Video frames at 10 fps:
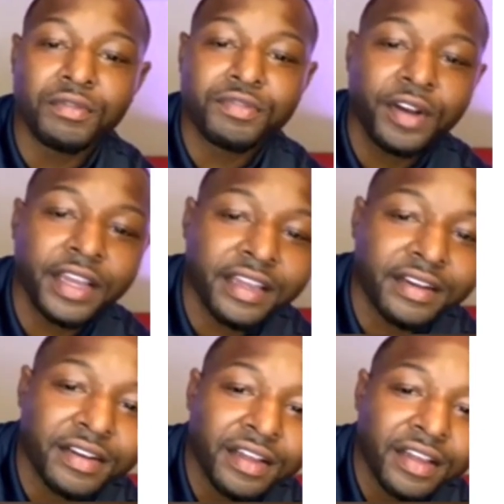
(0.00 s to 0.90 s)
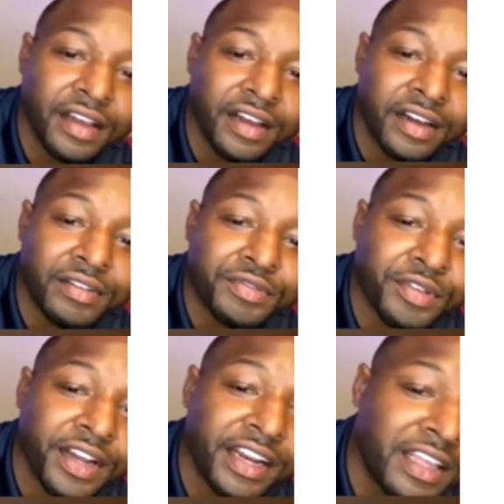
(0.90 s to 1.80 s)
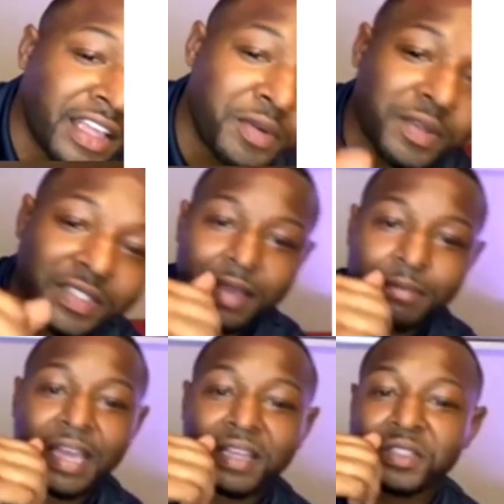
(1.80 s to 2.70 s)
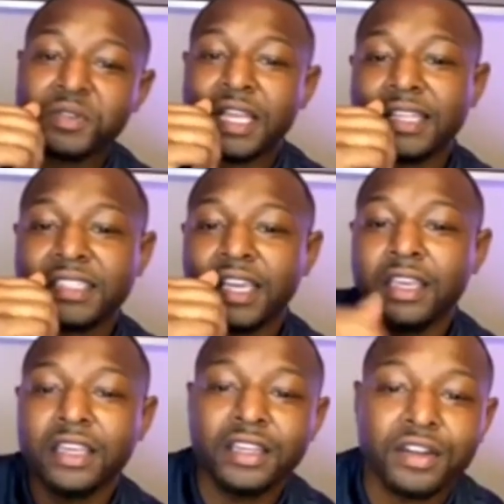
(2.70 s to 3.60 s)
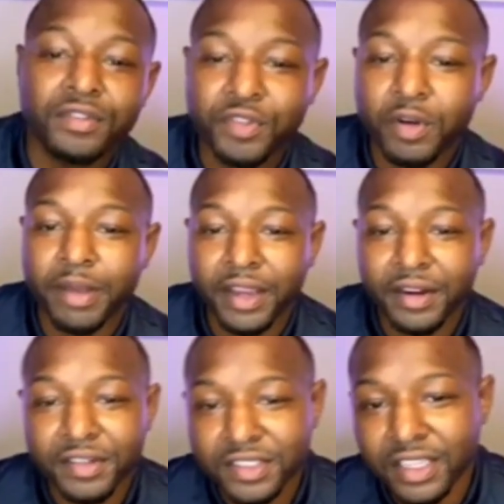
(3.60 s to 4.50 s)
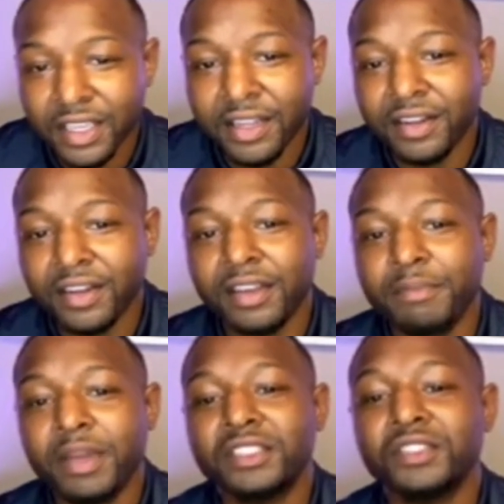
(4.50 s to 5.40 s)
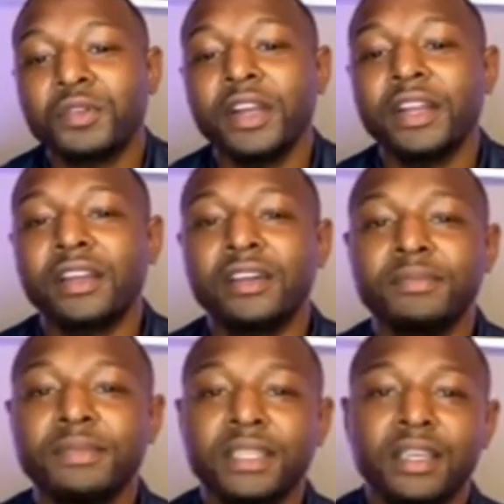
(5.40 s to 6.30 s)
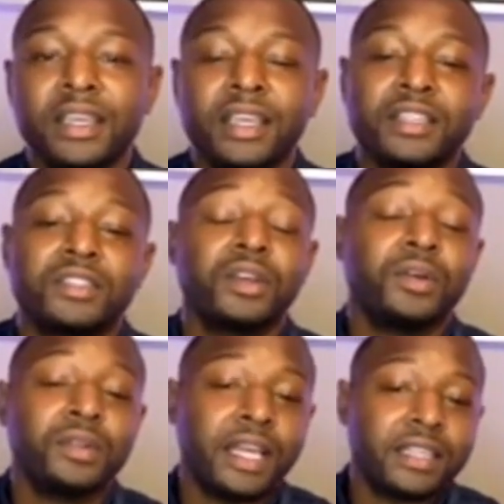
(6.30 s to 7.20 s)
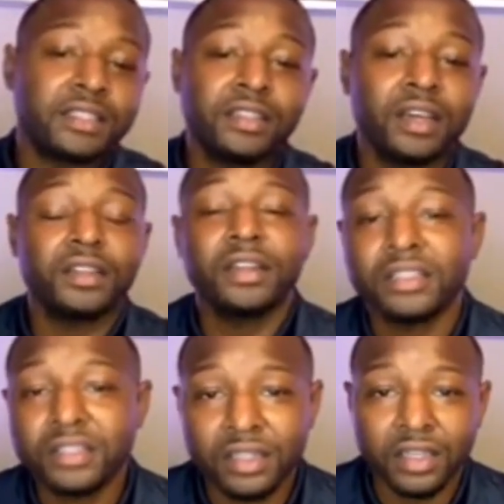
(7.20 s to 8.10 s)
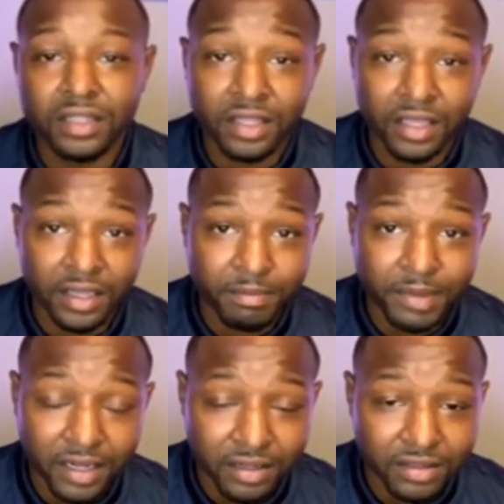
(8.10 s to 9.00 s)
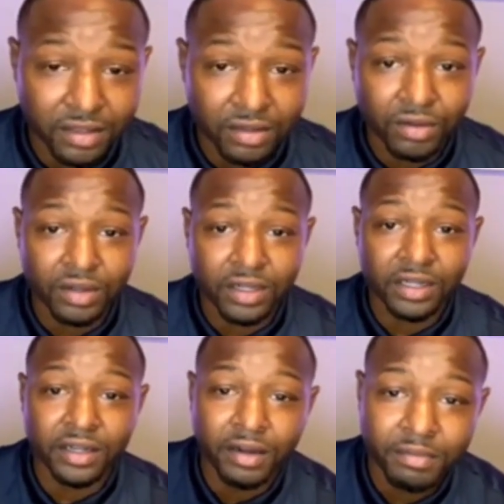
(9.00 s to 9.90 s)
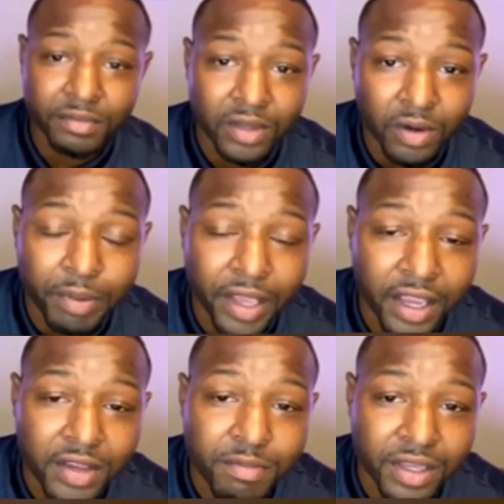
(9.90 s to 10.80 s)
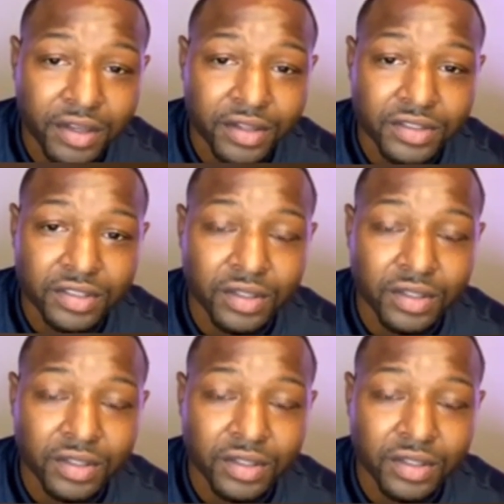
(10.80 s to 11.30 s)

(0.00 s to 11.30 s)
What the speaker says: Fred, he was saying back in 2008 he did a forbearance, and it messed his credit up. And so that's another thing about, you know, paying your bills.